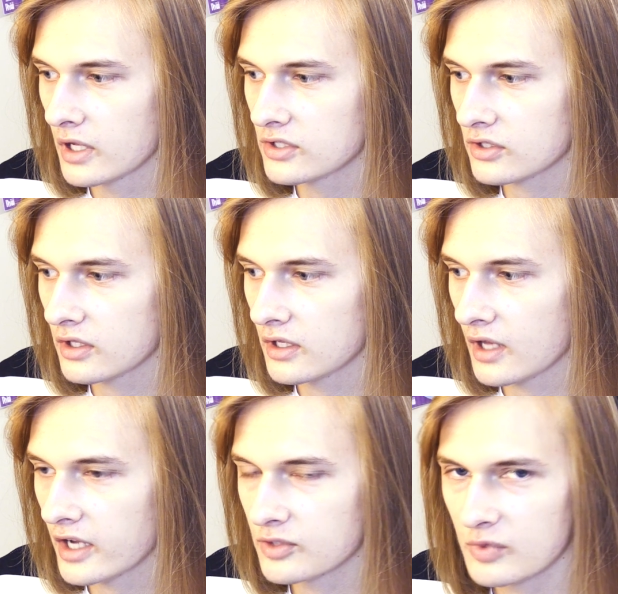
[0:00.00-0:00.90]

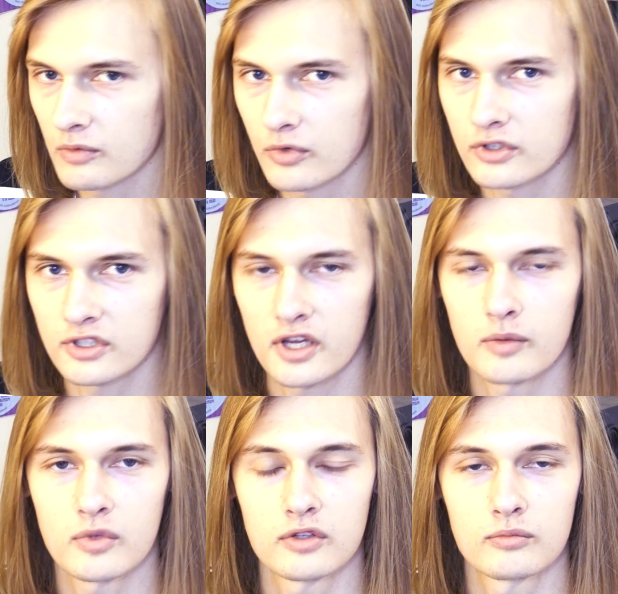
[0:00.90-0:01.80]
basically I spend more
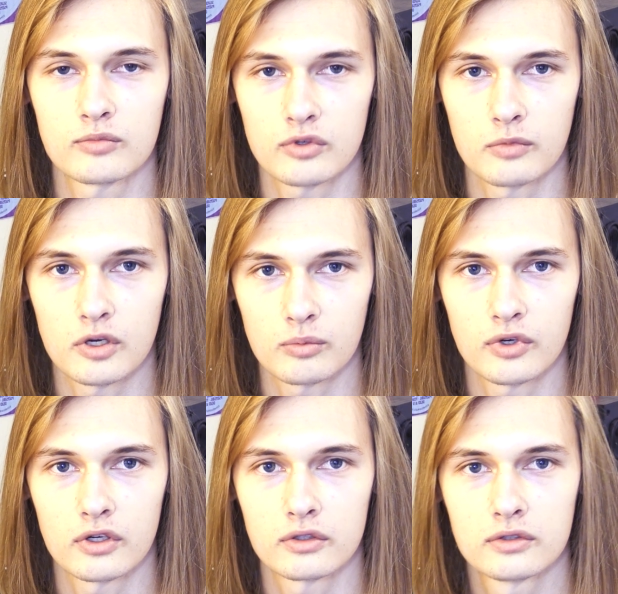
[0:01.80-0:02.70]
time in Premiere
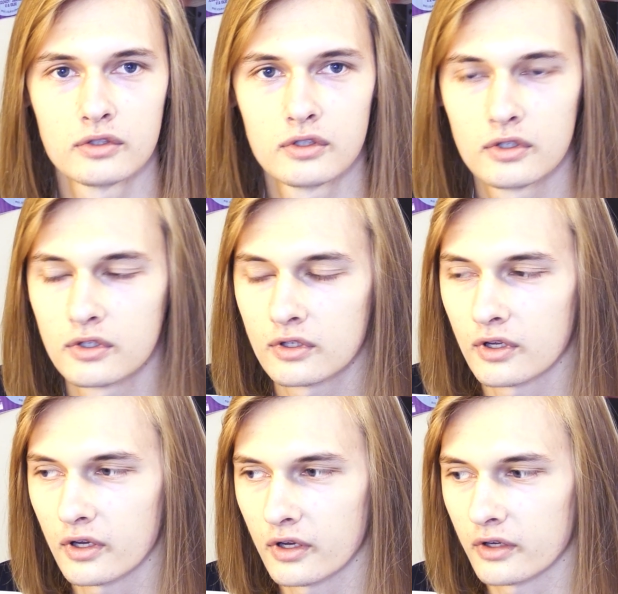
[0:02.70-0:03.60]
Pro
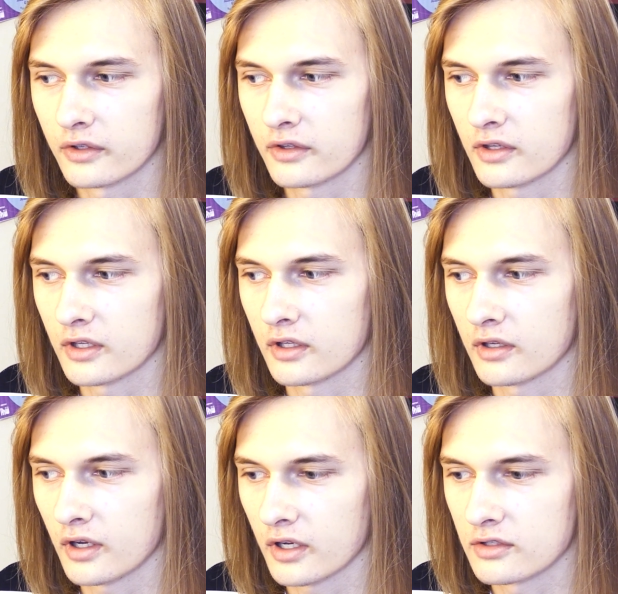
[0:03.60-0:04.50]

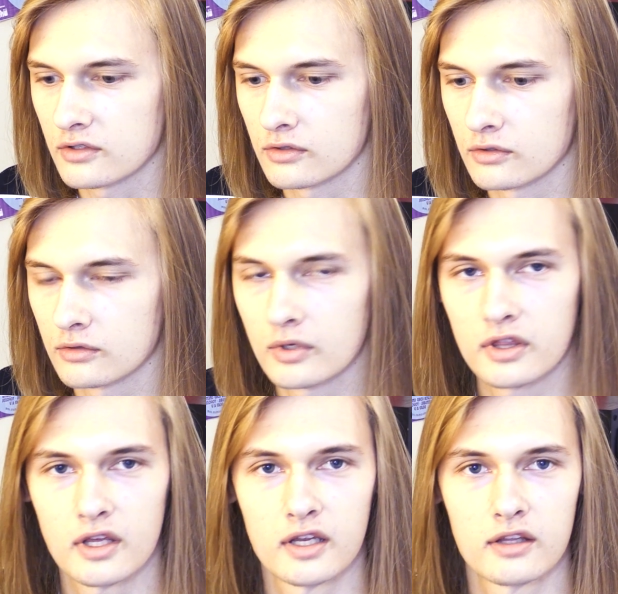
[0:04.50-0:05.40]
than I do
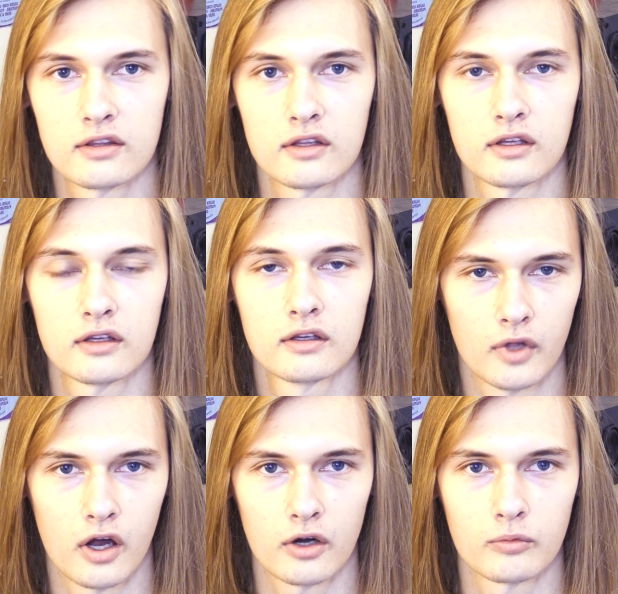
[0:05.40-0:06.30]
with anything
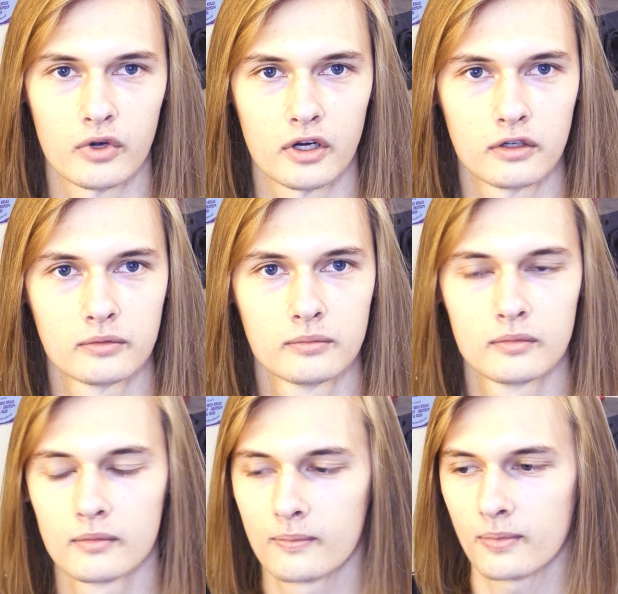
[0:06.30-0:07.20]
hardware.
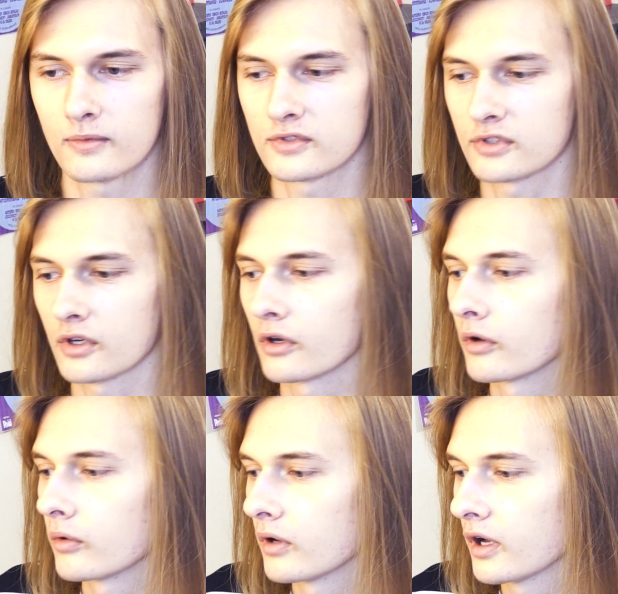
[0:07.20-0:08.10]

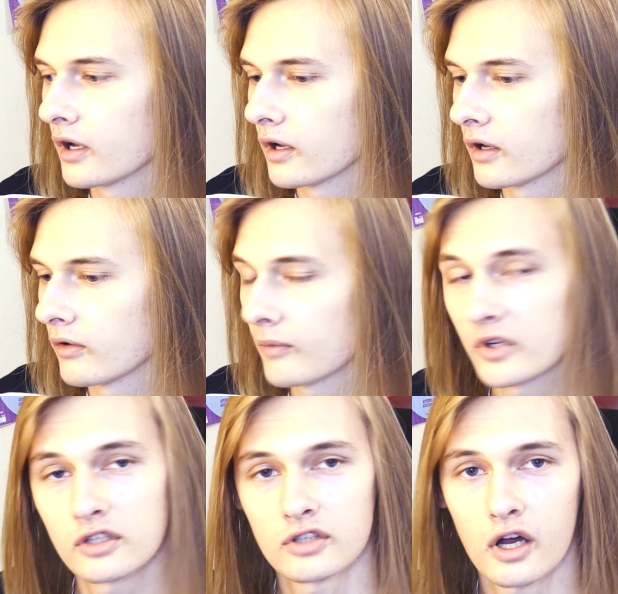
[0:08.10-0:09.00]
So
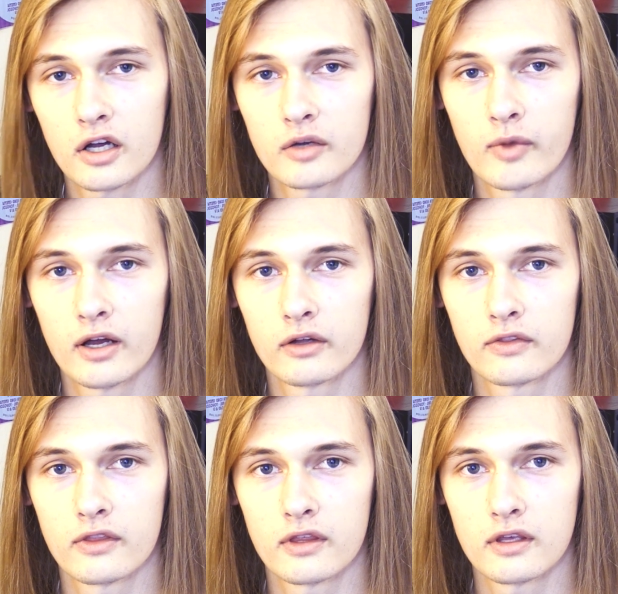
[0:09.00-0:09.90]
I'm going to talk
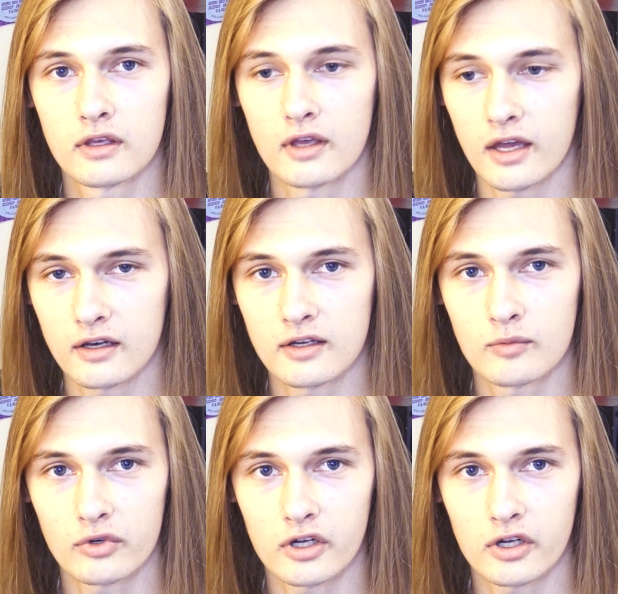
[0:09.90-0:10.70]
about the editing